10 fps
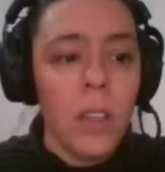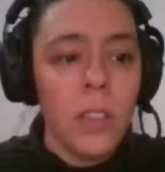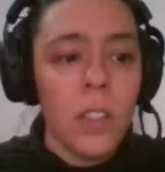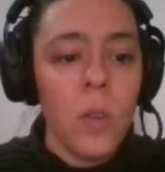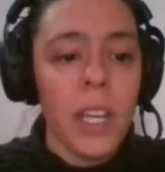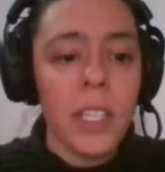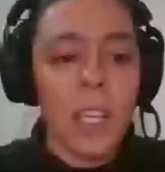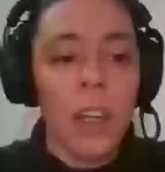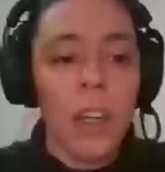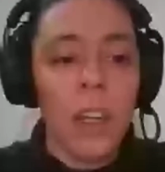So, like I
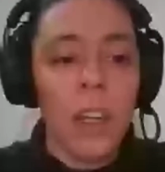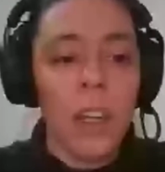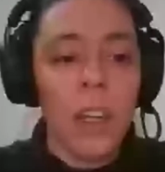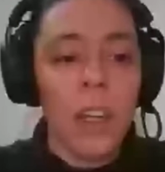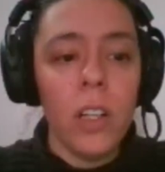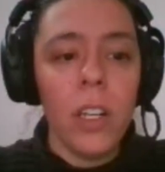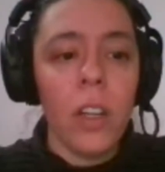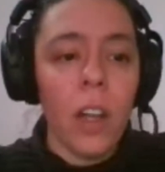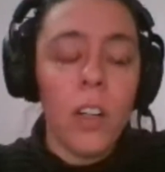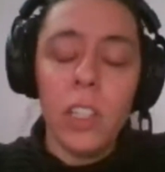said, learning
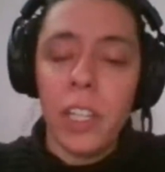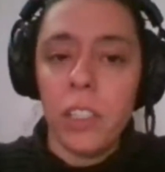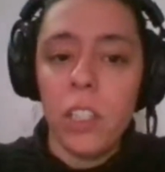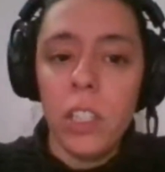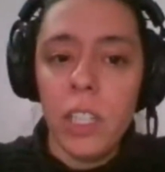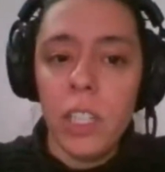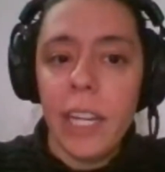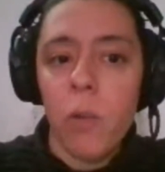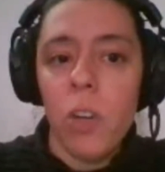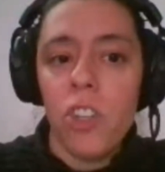a
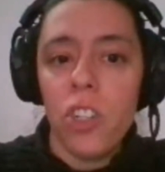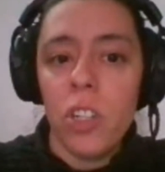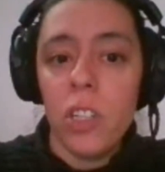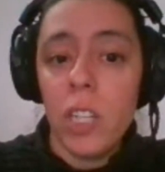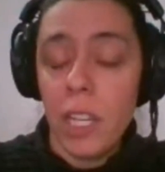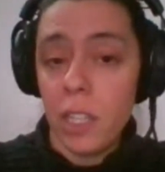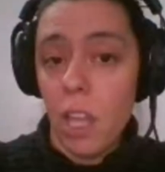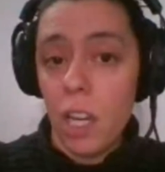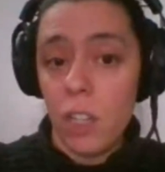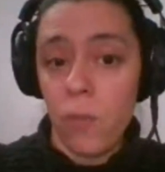language takes a
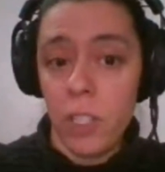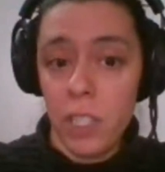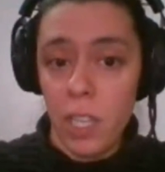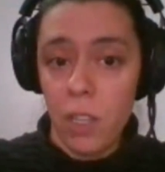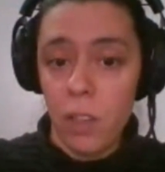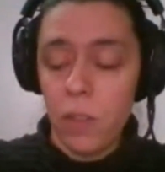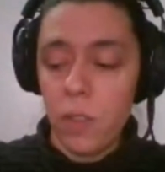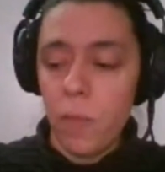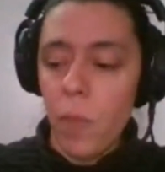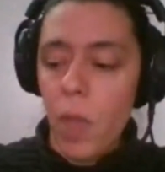lot of different skills.